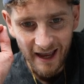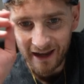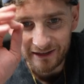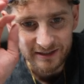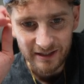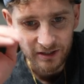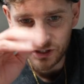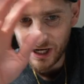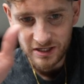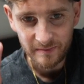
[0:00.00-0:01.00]
and a
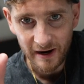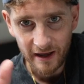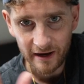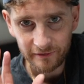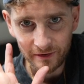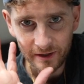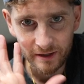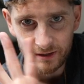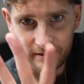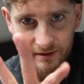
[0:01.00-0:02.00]
change in my life,
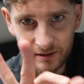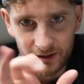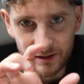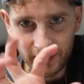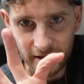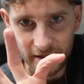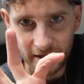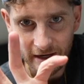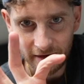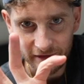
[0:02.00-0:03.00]

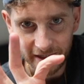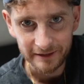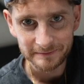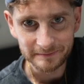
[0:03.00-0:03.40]
lovely.